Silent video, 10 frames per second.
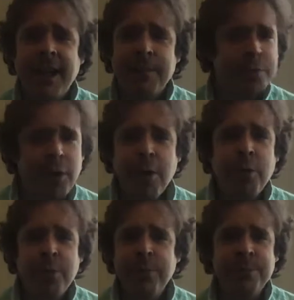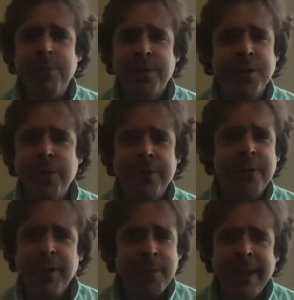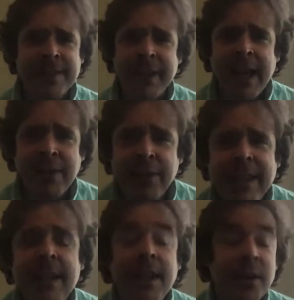pro surfer, amazing athlete.